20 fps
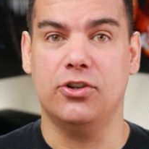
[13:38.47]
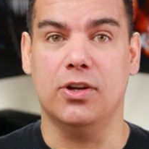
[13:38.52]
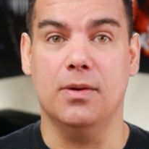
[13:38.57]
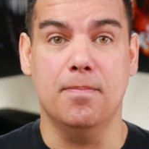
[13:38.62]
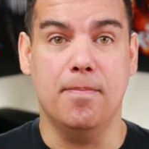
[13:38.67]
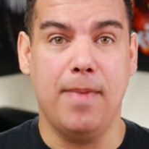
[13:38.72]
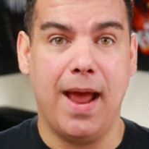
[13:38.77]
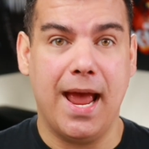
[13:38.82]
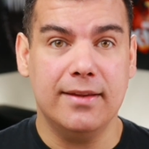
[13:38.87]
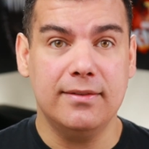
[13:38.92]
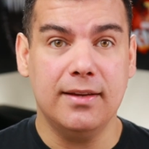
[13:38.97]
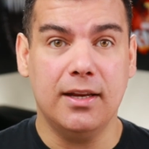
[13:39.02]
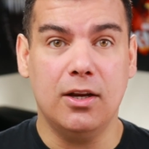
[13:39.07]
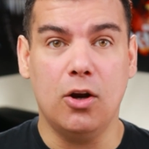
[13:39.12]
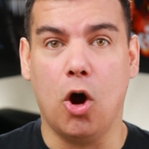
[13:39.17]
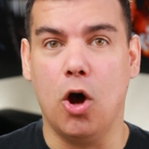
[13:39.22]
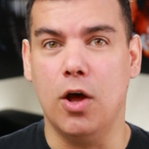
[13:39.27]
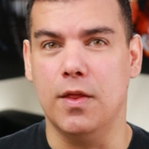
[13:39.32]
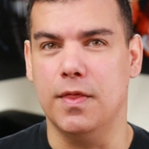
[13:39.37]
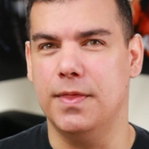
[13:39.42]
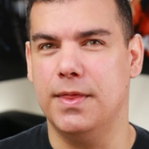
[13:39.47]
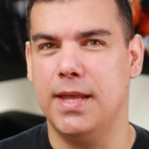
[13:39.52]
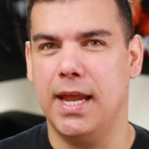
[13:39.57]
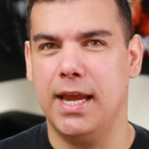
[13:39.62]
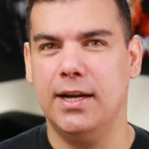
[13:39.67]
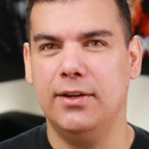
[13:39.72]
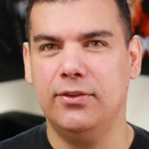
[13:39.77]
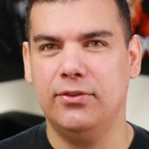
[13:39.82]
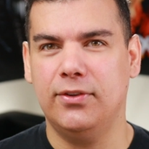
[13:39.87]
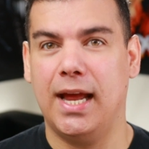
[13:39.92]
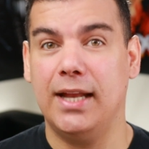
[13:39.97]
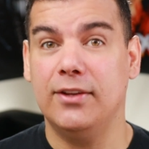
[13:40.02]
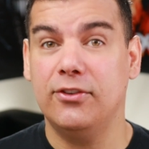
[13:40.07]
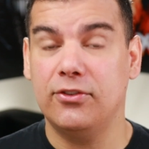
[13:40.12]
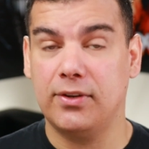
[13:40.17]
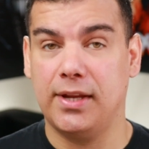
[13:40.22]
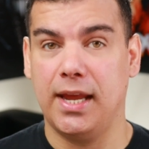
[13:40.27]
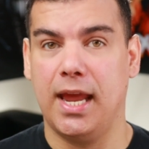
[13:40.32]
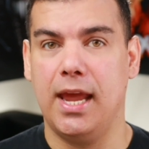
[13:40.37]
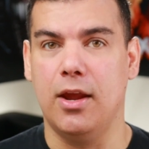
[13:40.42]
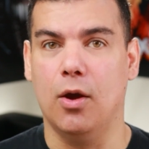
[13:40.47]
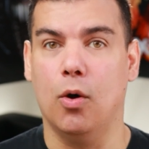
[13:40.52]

based on dataset scale